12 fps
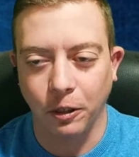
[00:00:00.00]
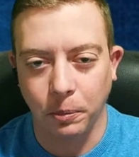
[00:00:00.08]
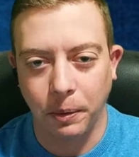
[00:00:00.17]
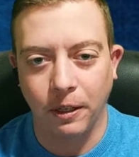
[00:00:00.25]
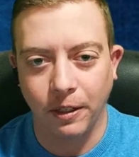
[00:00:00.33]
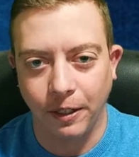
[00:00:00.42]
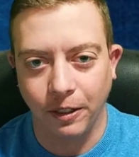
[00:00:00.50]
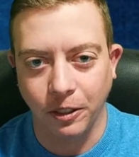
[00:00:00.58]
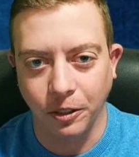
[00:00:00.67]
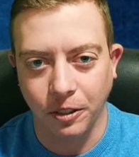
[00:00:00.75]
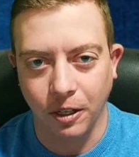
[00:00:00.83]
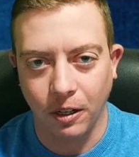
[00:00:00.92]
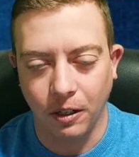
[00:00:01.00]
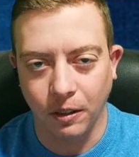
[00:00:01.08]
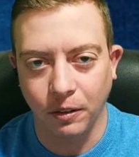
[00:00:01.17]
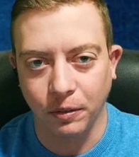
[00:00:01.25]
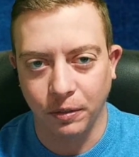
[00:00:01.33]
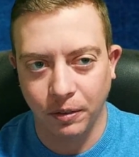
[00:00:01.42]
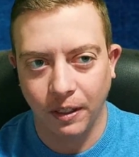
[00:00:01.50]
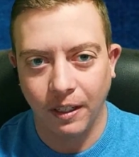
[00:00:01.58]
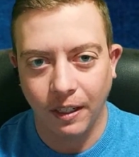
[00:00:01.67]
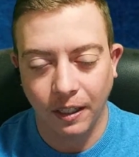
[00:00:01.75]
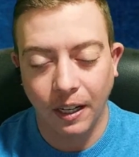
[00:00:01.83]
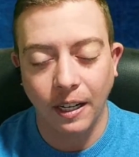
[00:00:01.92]
barriers of
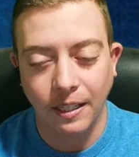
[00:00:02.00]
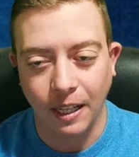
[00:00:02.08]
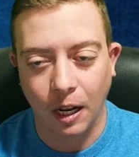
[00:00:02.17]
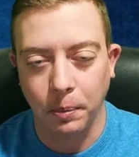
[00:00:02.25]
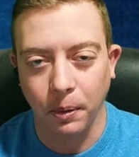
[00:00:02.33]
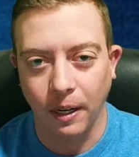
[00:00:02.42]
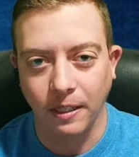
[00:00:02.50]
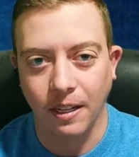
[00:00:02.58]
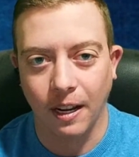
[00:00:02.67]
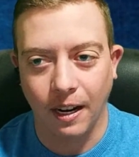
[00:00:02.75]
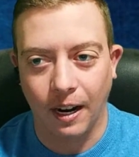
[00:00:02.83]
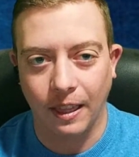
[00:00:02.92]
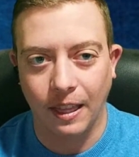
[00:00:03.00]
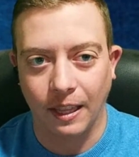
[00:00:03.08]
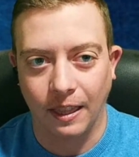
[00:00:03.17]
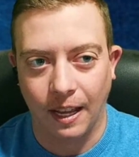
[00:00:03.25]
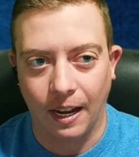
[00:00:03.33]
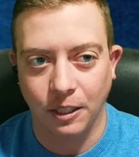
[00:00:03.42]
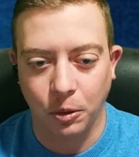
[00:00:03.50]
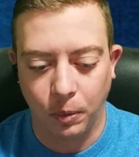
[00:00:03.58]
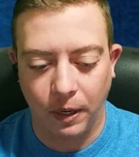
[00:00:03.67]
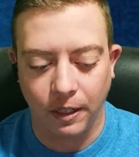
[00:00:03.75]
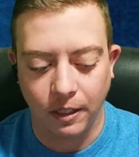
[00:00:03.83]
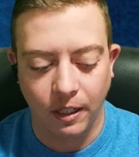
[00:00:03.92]
getting to that place? And I think that's
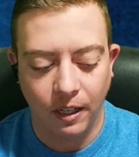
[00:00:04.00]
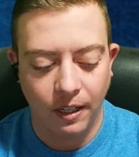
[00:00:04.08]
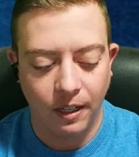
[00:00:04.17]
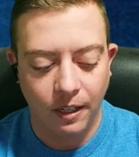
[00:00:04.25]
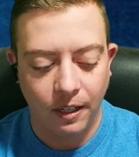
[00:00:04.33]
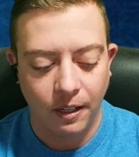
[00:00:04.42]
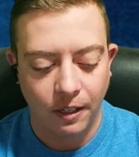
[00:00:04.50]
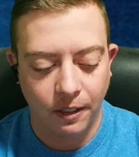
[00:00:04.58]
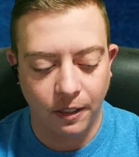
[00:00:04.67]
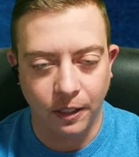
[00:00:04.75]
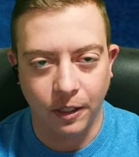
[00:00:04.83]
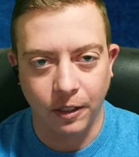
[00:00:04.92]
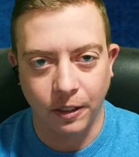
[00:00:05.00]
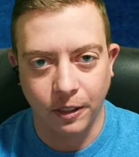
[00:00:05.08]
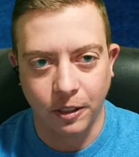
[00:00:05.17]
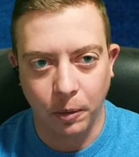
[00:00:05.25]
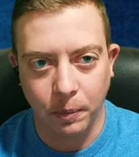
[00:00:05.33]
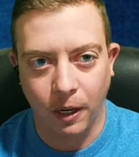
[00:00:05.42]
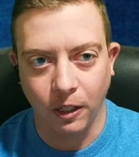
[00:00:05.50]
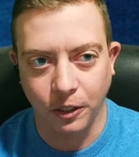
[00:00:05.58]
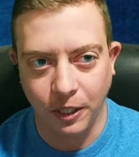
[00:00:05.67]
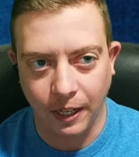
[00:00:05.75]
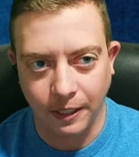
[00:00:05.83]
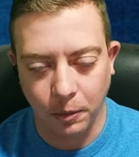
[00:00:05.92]
where the
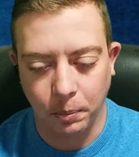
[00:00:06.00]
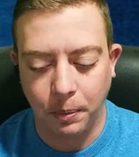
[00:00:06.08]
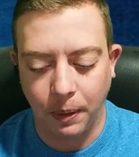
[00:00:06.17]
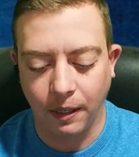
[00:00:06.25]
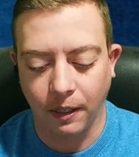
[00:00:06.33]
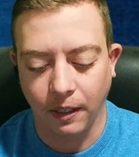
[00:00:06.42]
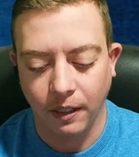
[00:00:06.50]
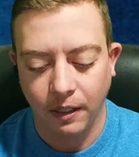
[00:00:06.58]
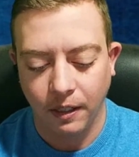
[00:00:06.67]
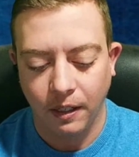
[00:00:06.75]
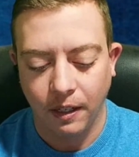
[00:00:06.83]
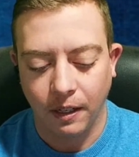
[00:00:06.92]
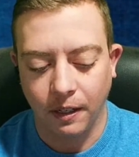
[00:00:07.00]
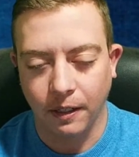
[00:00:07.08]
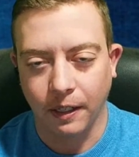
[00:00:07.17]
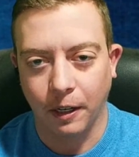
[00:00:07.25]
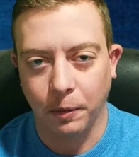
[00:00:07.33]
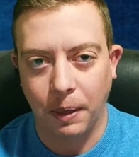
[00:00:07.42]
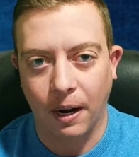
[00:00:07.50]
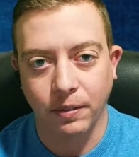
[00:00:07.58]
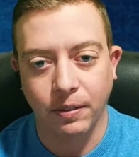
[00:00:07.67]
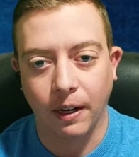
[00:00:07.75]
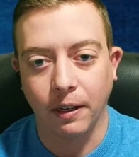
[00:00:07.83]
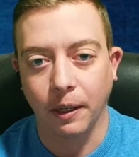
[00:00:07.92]
terminology ends up being kind of
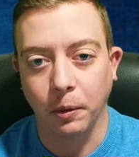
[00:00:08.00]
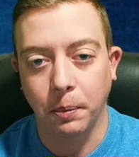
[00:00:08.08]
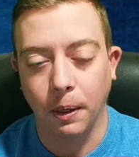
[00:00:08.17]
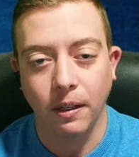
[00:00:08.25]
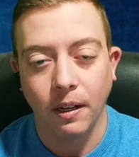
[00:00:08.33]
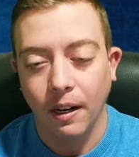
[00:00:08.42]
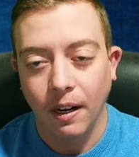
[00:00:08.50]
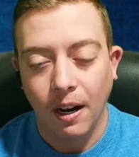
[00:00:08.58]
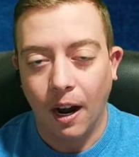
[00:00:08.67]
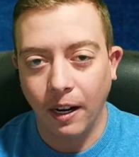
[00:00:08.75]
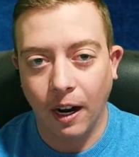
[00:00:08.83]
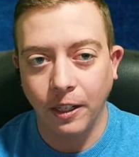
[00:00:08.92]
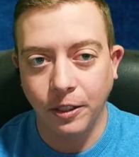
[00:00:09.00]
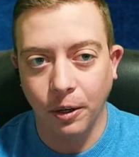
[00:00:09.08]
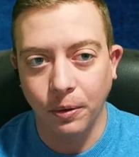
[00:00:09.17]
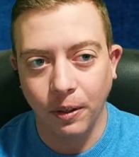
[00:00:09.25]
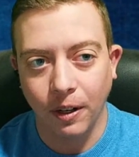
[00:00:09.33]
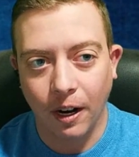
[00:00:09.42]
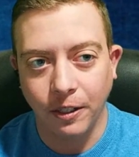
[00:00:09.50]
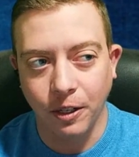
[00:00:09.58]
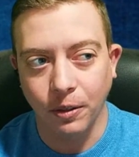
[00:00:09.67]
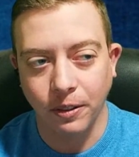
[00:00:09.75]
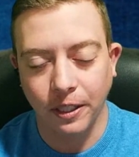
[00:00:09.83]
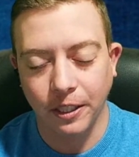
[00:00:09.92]
backfiring. But I
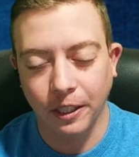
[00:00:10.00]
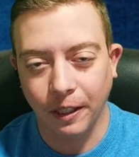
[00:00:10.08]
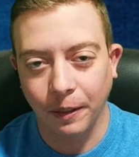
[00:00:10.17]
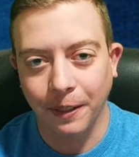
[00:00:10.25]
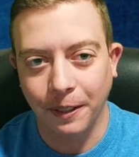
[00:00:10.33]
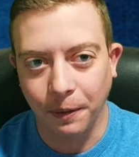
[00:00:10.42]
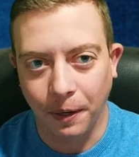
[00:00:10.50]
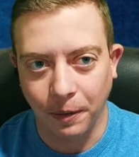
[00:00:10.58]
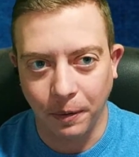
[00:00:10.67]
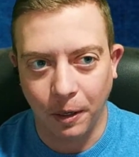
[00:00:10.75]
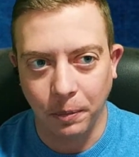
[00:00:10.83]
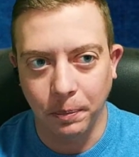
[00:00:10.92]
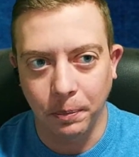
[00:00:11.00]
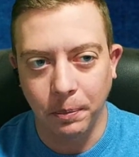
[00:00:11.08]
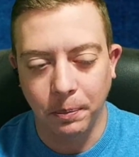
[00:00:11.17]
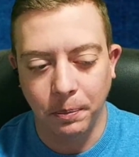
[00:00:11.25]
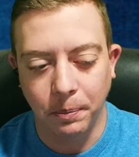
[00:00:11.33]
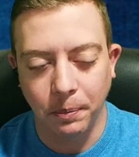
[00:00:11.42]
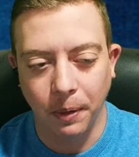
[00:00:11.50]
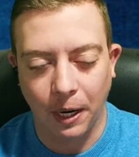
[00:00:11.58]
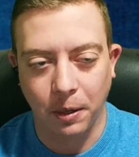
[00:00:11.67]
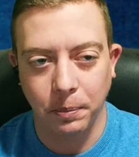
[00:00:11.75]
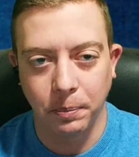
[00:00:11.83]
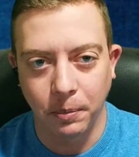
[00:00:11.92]
don't disagree with you on
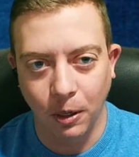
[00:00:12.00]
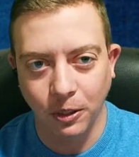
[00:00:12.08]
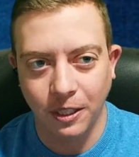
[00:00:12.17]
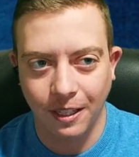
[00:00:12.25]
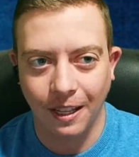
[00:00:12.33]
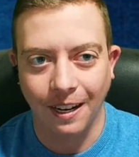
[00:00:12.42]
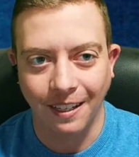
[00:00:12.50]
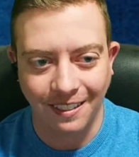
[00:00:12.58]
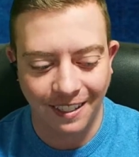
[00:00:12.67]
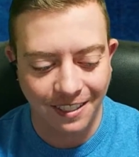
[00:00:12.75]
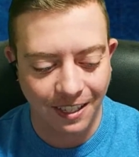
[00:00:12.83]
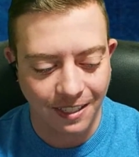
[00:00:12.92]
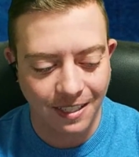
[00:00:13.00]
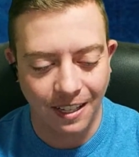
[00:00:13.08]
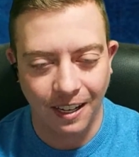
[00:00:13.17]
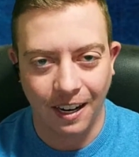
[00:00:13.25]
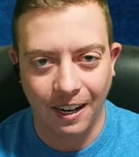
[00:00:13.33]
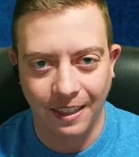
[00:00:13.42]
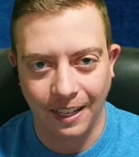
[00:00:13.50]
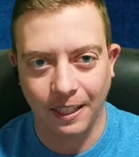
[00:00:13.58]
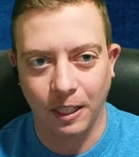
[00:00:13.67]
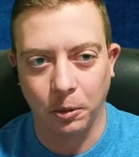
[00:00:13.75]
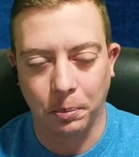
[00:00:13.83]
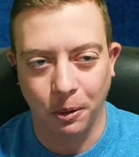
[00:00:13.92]
like most things. It's just that I think
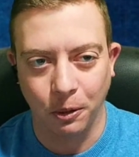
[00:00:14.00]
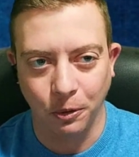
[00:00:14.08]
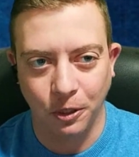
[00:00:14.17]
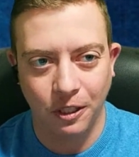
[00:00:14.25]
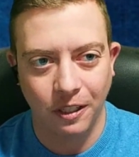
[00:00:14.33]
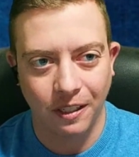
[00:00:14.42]
the approach